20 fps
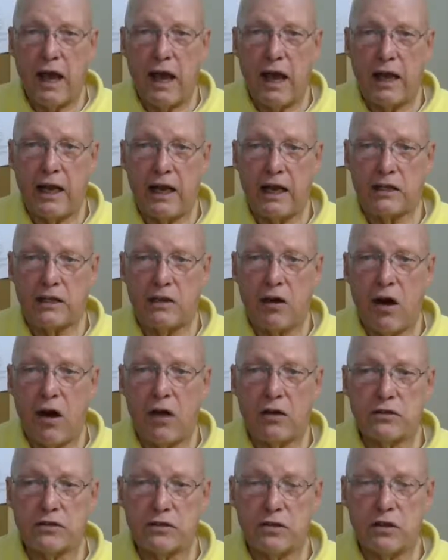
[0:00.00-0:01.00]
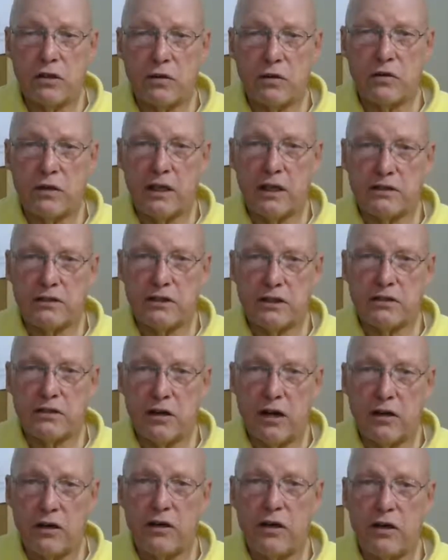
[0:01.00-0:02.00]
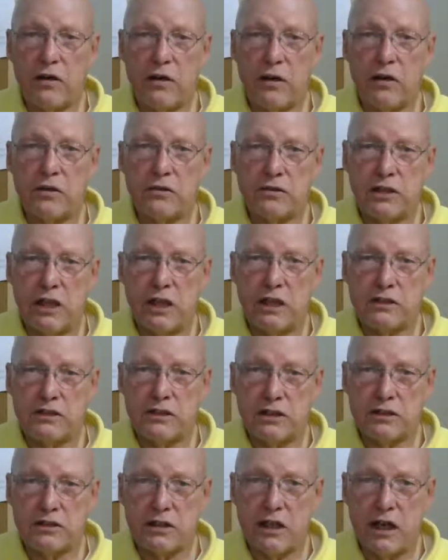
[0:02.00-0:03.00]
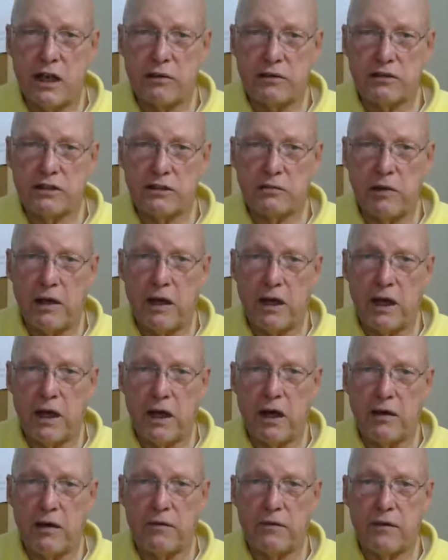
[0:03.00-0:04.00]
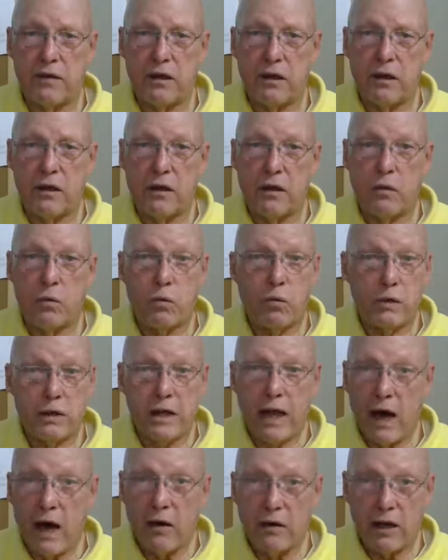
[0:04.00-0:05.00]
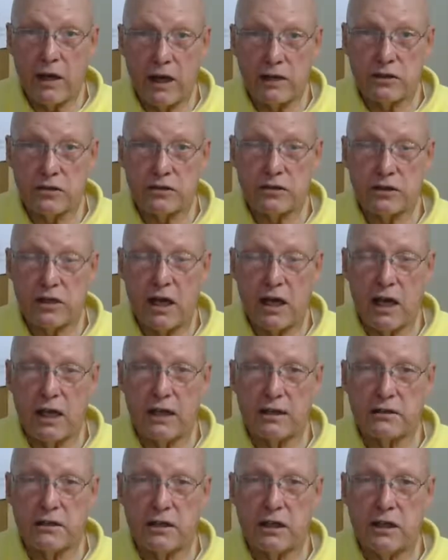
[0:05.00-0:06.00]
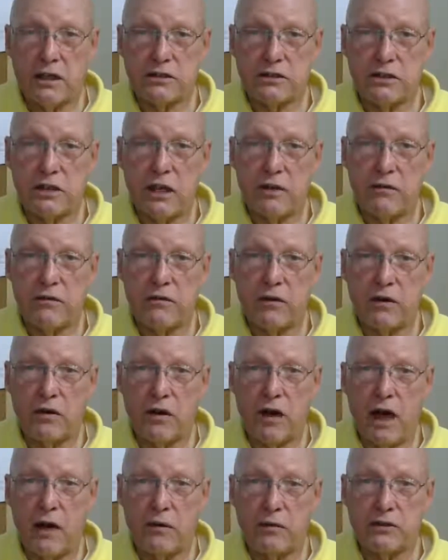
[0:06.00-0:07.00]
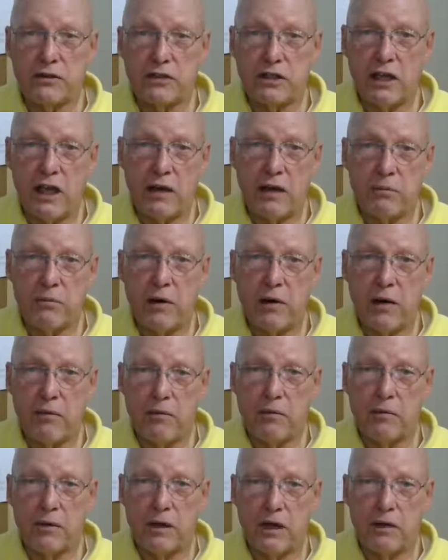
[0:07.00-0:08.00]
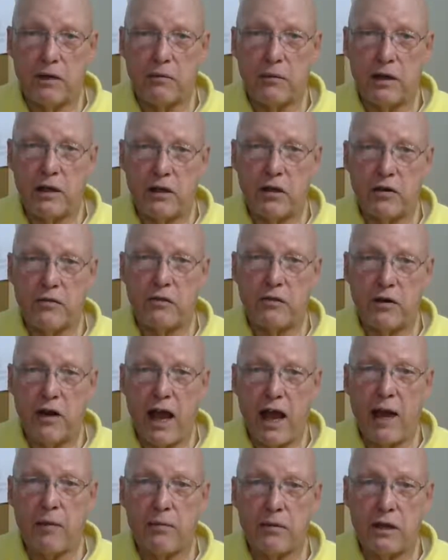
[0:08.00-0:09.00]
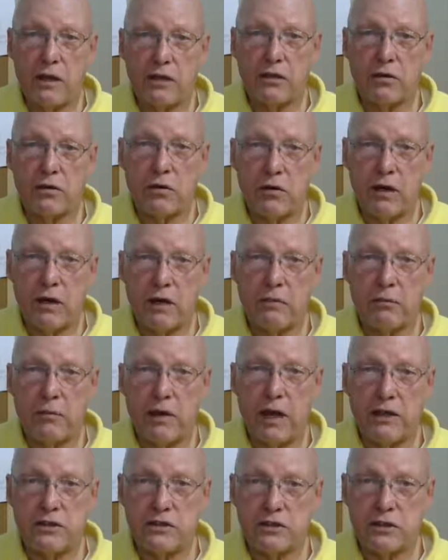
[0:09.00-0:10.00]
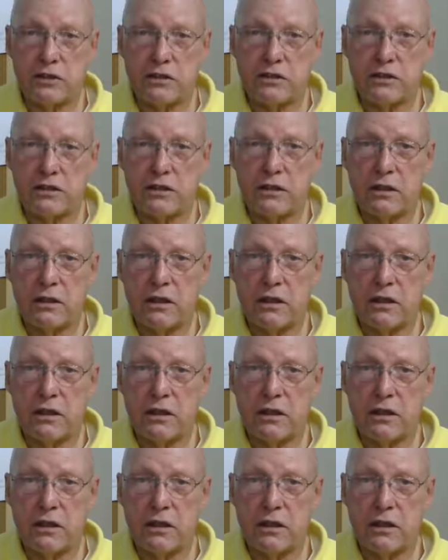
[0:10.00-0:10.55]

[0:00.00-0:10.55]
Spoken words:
and it also does this arteriogenesis that I was speaking of without exercise, and it's done for, I would say, probably be good for ambulatory patients.